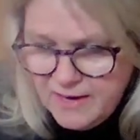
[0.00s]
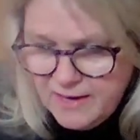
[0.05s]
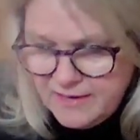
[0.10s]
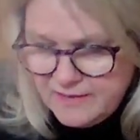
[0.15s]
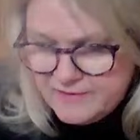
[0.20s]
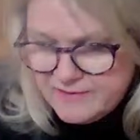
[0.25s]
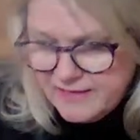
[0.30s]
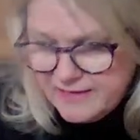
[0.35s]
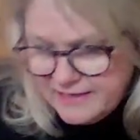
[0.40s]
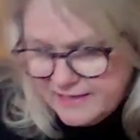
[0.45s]
he
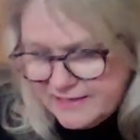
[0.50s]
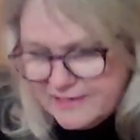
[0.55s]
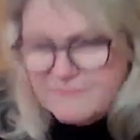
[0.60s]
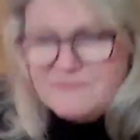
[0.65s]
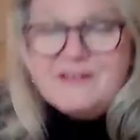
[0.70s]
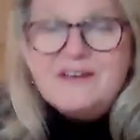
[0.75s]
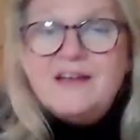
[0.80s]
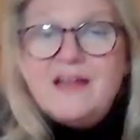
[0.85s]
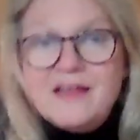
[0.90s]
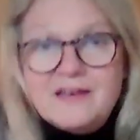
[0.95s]
said he
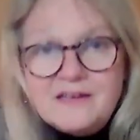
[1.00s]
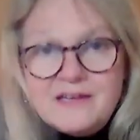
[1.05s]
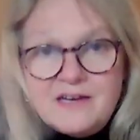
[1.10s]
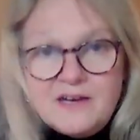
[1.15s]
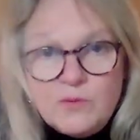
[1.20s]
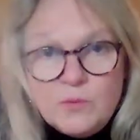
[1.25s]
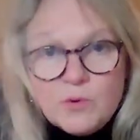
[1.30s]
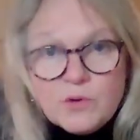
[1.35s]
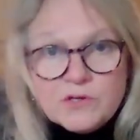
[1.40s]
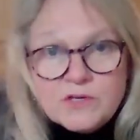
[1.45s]
lived in London,
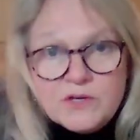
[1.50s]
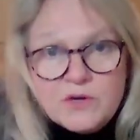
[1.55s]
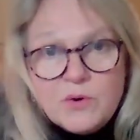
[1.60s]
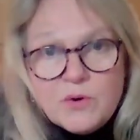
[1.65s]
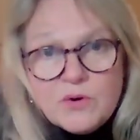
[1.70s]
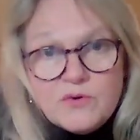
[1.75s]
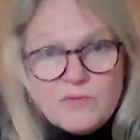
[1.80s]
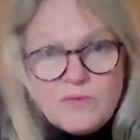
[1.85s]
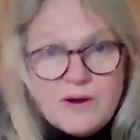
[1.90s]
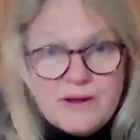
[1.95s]
he worked in
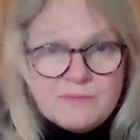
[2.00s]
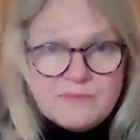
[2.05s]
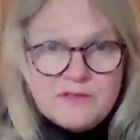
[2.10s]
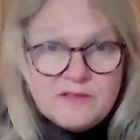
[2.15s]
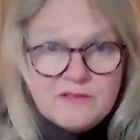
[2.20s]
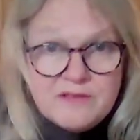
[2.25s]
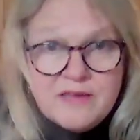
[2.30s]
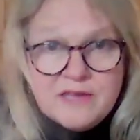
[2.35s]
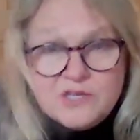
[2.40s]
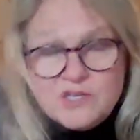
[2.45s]
Gordon
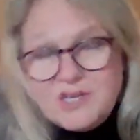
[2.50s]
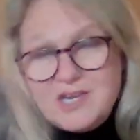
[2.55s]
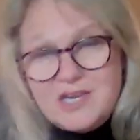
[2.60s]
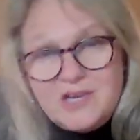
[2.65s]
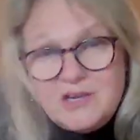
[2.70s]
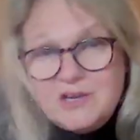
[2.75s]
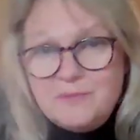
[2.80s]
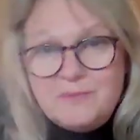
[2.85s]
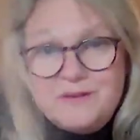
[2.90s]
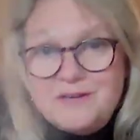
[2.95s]
Ramsay's kitchen. He
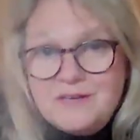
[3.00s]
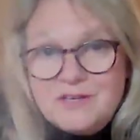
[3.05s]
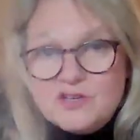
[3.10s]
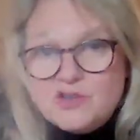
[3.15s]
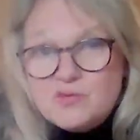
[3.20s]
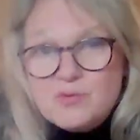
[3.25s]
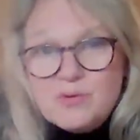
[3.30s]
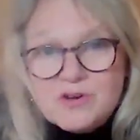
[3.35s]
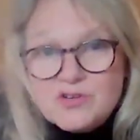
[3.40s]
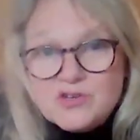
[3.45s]
could have been a
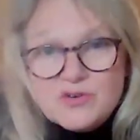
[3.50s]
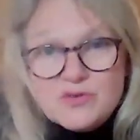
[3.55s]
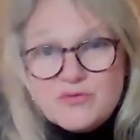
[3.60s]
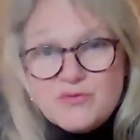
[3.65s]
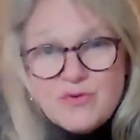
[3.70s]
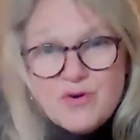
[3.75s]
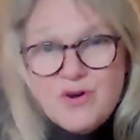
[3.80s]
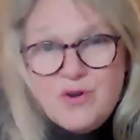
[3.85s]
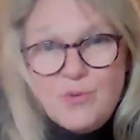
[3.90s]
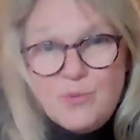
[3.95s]
dishwasher
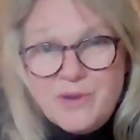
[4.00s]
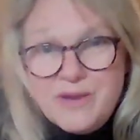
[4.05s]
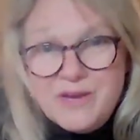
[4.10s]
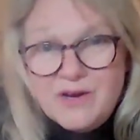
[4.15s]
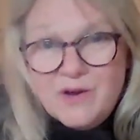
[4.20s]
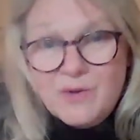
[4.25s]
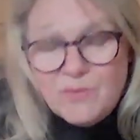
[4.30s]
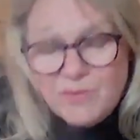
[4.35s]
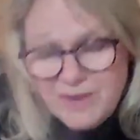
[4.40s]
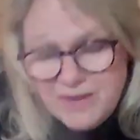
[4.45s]
for all we
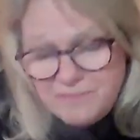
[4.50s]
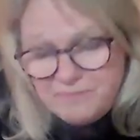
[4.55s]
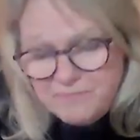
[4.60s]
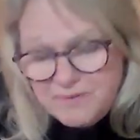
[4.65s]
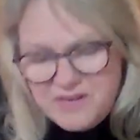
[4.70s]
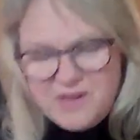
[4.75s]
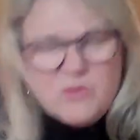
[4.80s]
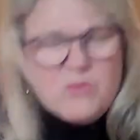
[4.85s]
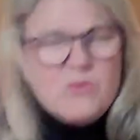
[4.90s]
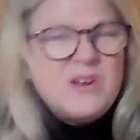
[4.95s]
know, right?
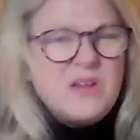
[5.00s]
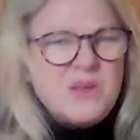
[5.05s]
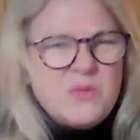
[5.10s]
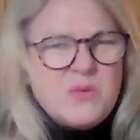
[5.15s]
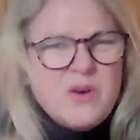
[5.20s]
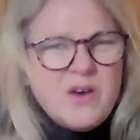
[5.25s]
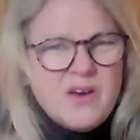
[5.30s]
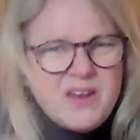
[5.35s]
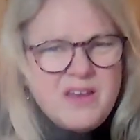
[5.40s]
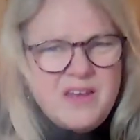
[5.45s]
But he really
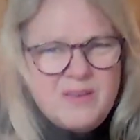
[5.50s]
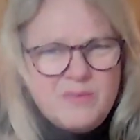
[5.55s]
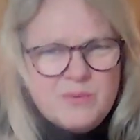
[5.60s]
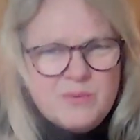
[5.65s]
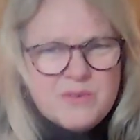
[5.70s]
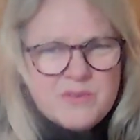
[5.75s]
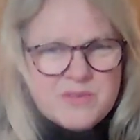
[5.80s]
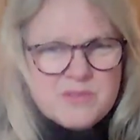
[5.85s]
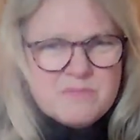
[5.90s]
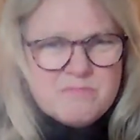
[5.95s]
thought he
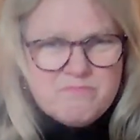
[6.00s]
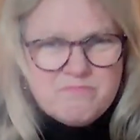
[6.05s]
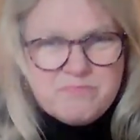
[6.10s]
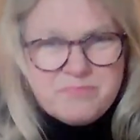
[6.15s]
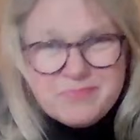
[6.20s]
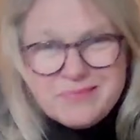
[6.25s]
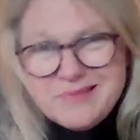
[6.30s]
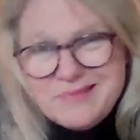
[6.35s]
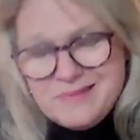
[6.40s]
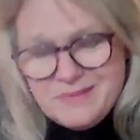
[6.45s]
was,
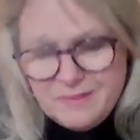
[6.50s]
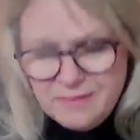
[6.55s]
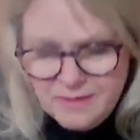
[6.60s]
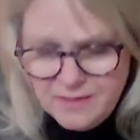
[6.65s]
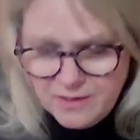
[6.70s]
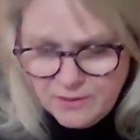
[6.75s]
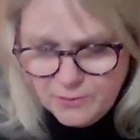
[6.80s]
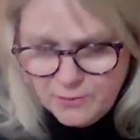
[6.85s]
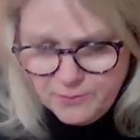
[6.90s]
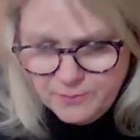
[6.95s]

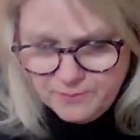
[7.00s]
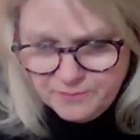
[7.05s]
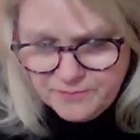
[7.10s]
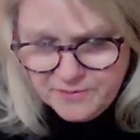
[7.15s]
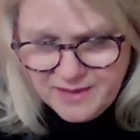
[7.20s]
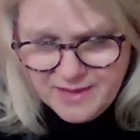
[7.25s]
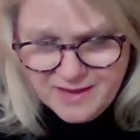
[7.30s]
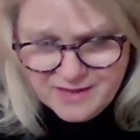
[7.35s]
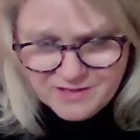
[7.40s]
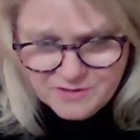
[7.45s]
you know,
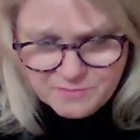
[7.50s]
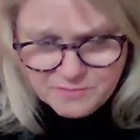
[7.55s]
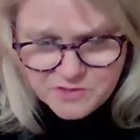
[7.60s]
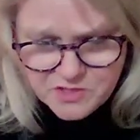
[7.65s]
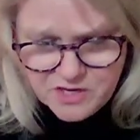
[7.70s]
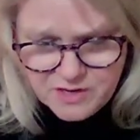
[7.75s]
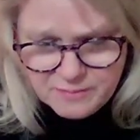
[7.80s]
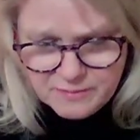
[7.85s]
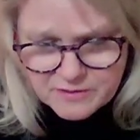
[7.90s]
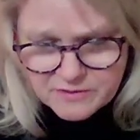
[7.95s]
the cat's
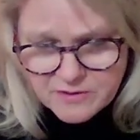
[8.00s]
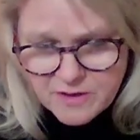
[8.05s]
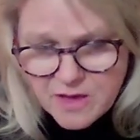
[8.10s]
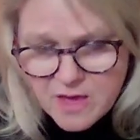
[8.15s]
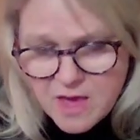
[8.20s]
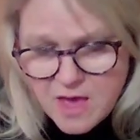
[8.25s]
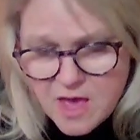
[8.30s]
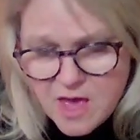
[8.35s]
pajamas.